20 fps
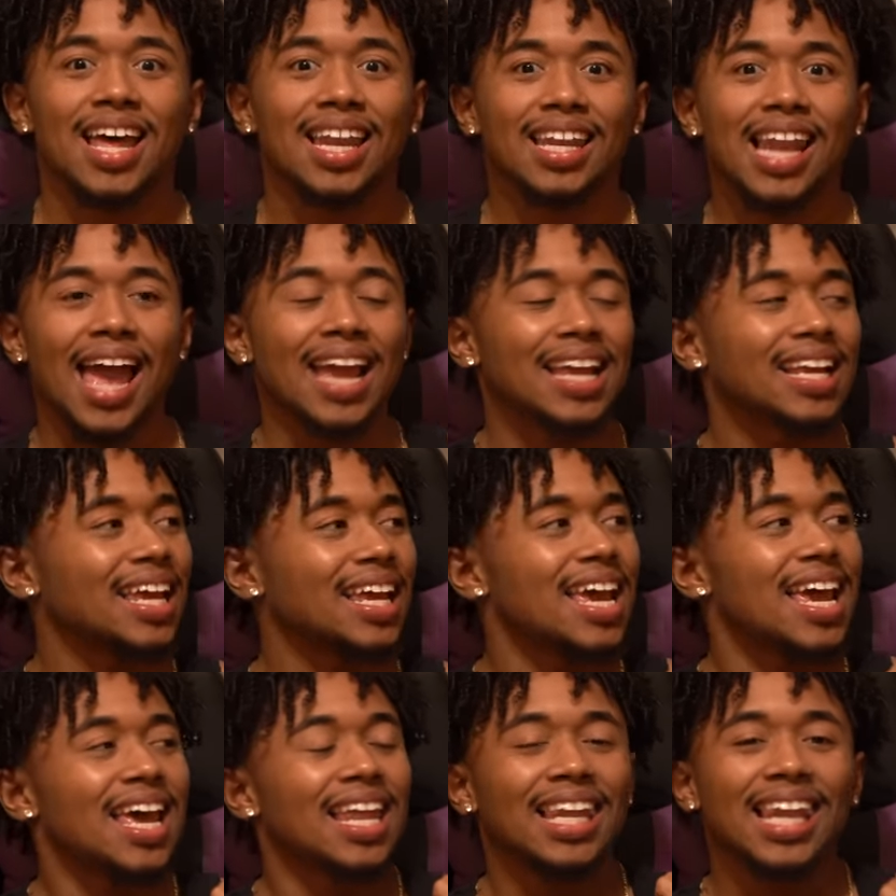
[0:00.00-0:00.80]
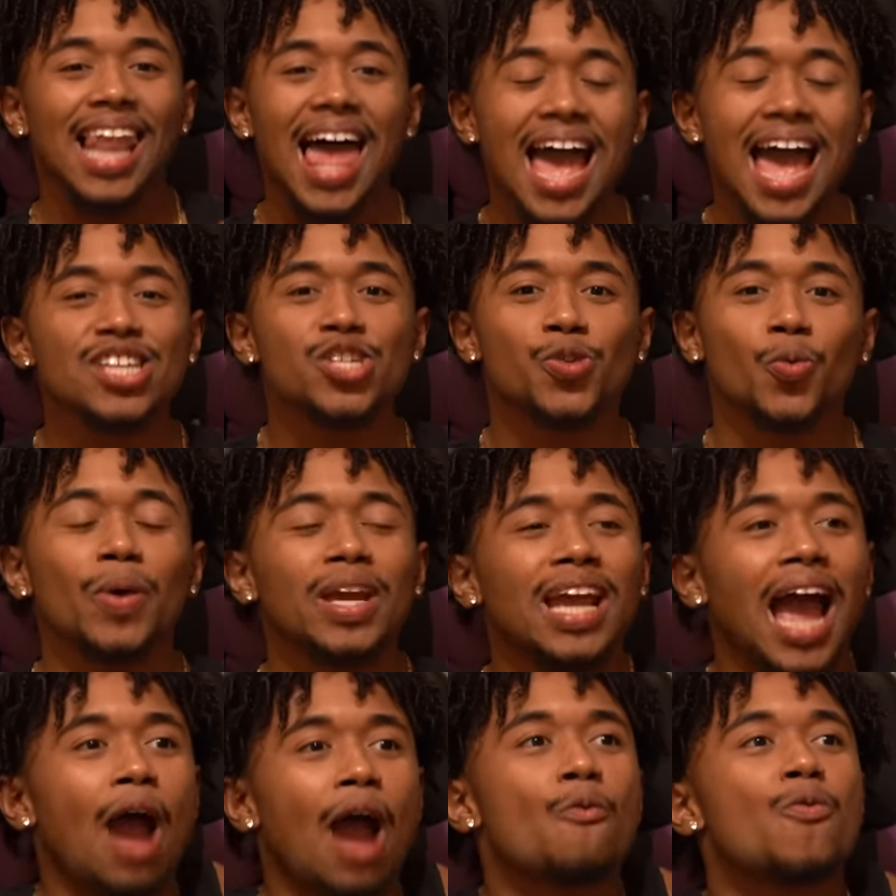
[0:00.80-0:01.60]
Like last
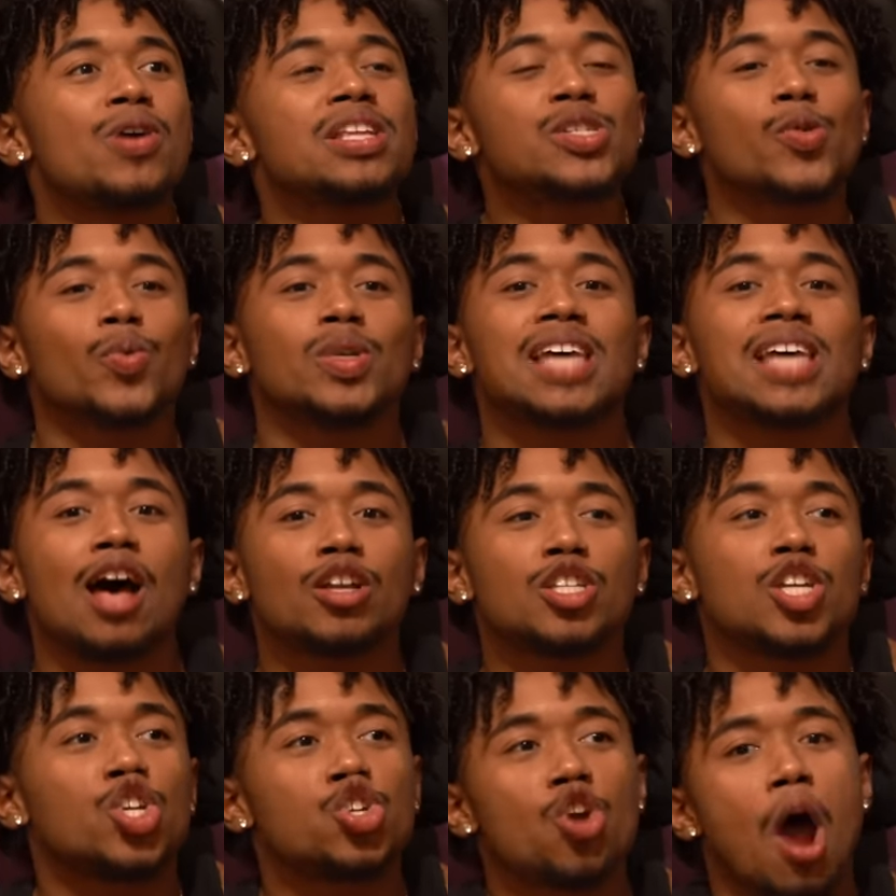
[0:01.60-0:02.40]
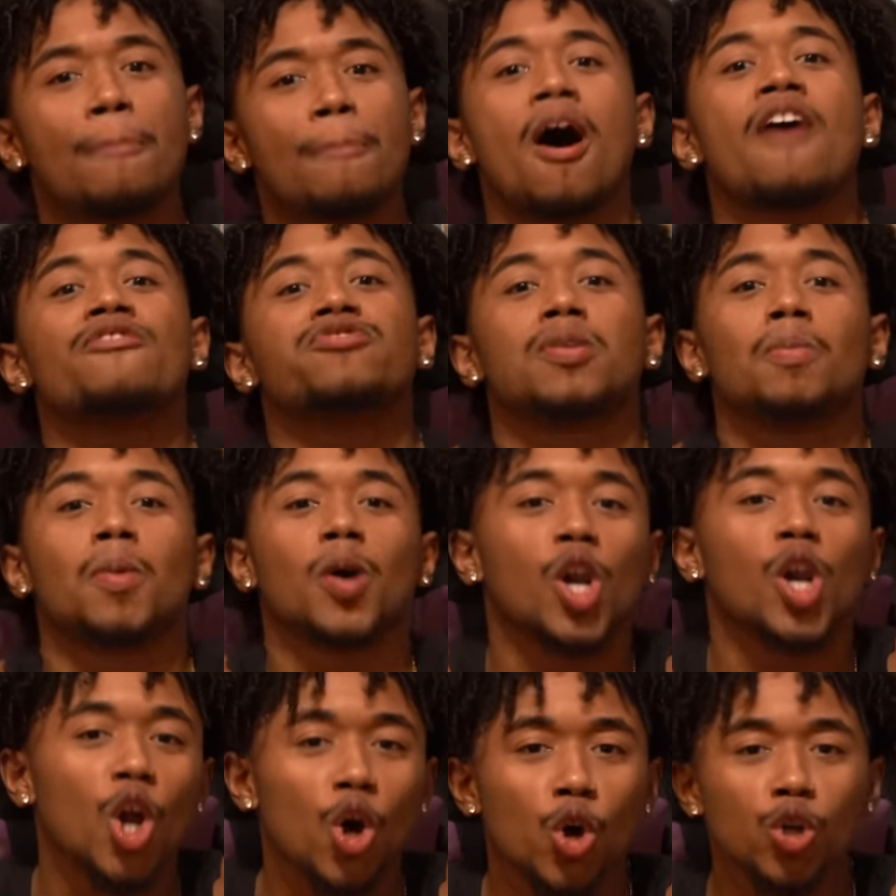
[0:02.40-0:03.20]
week, I went to his house to drop off
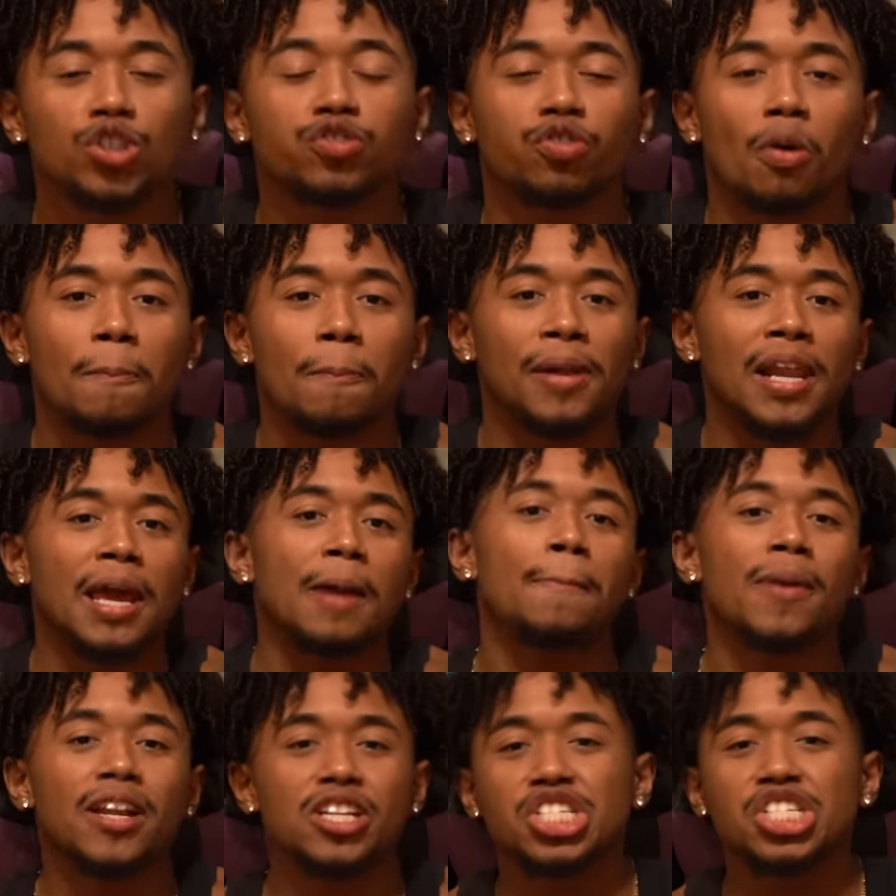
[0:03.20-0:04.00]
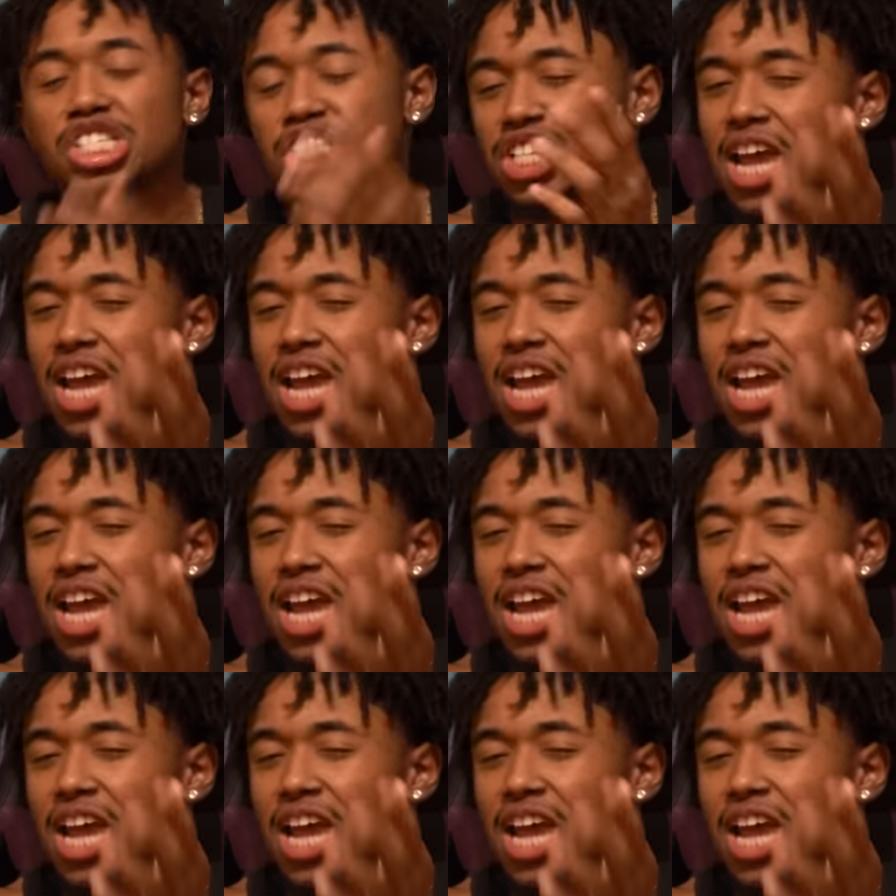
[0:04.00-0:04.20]
some clothes from Play Benchy.